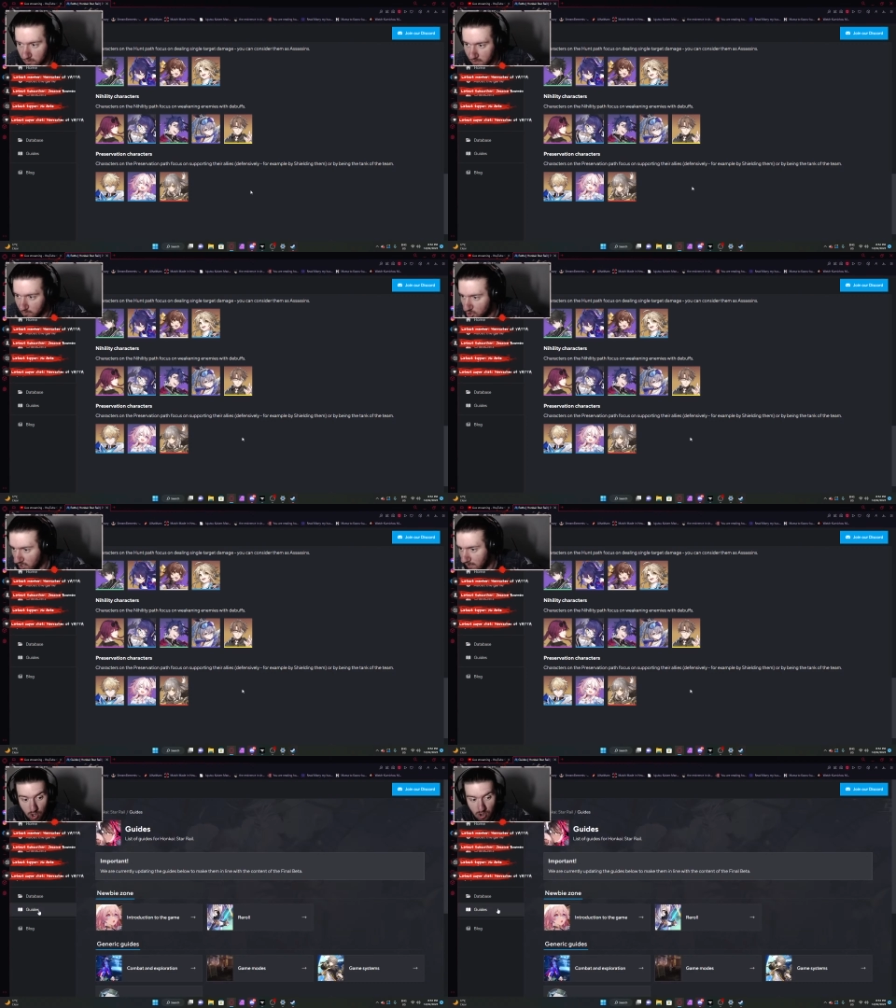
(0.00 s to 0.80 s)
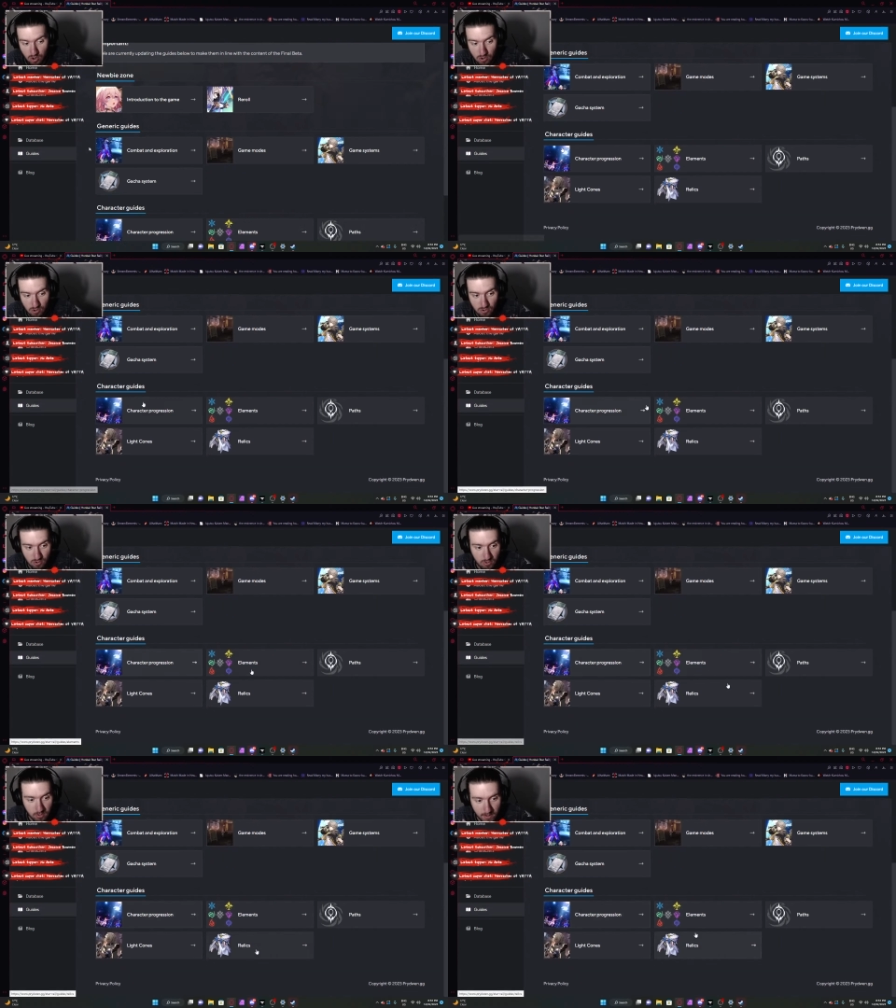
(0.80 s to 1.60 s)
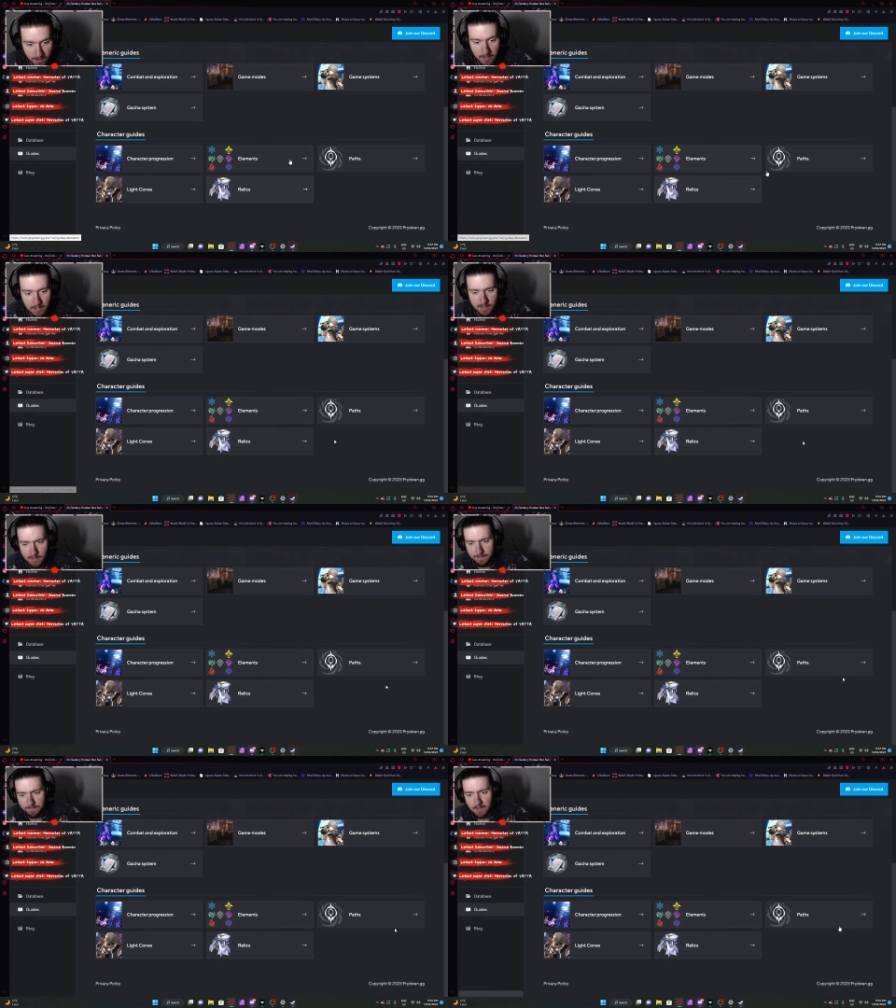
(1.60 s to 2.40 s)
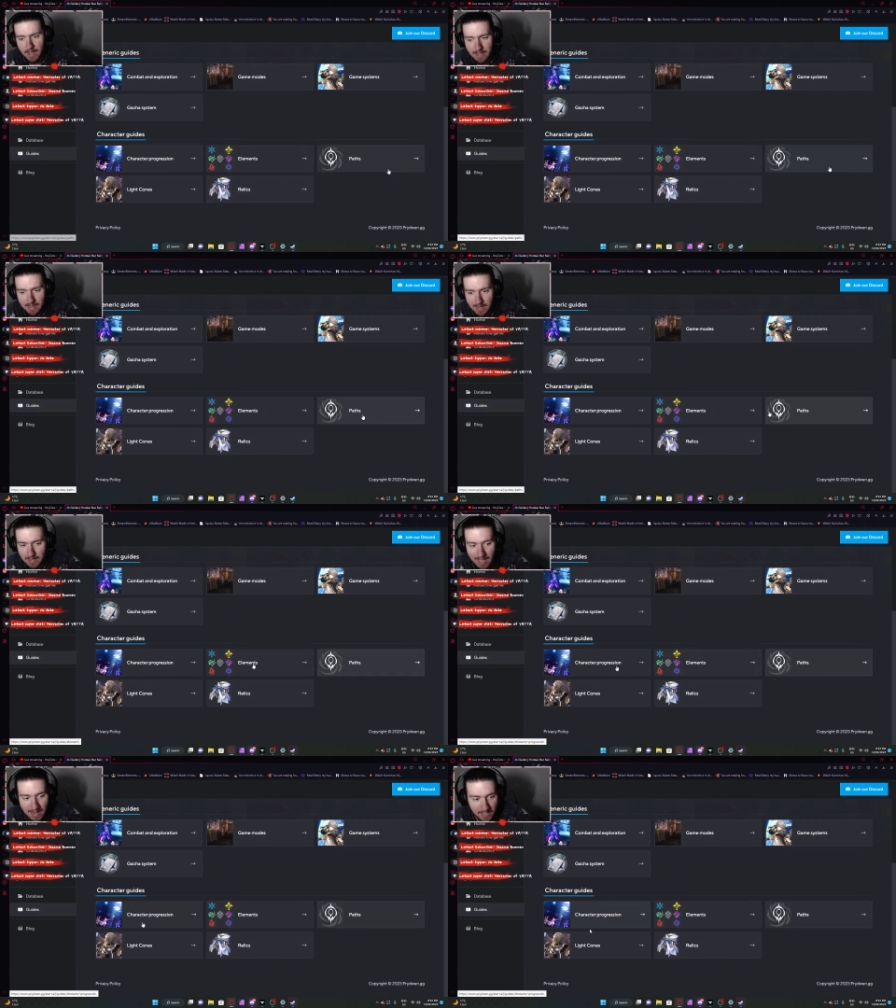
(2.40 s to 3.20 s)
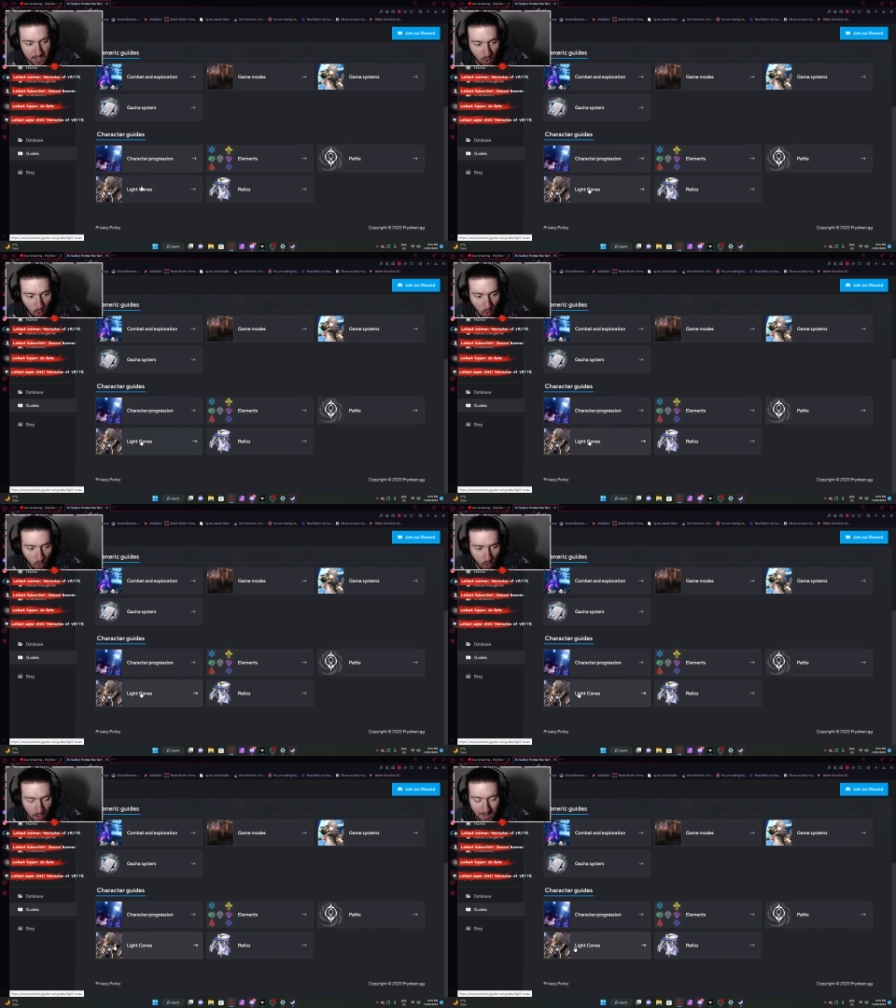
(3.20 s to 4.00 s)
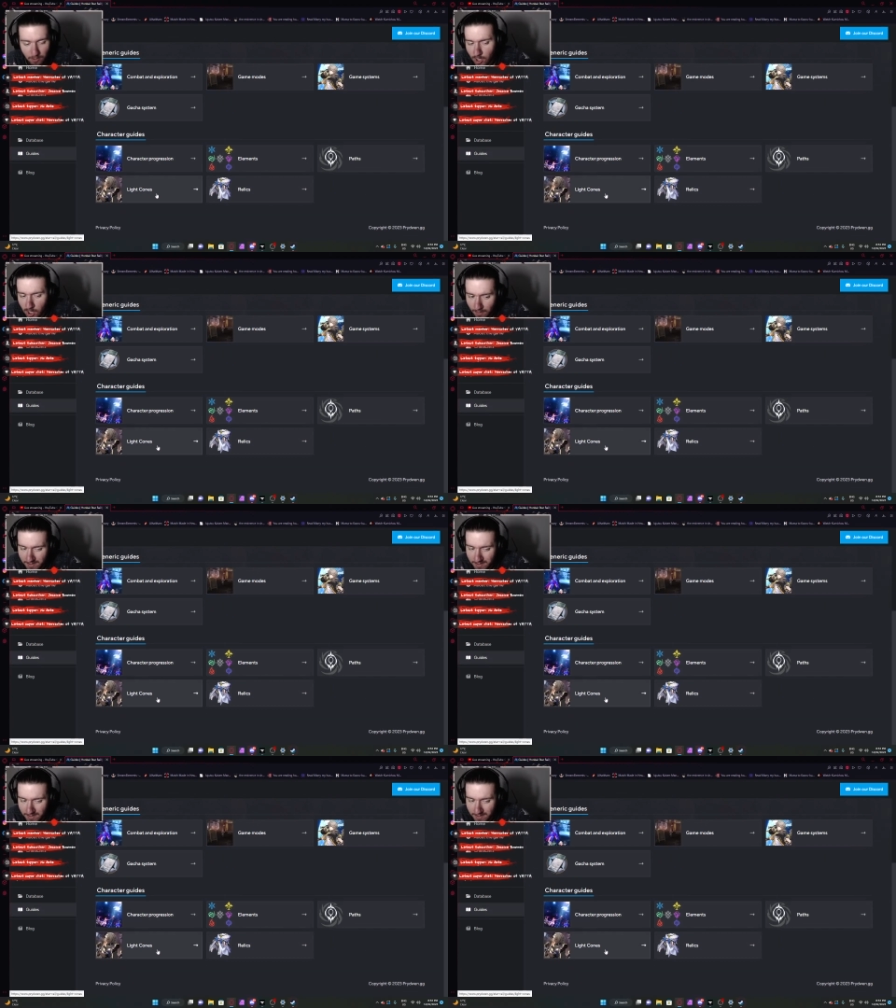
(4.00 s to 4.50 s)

or some shit. Oh. And then that is all. I'm not gonna go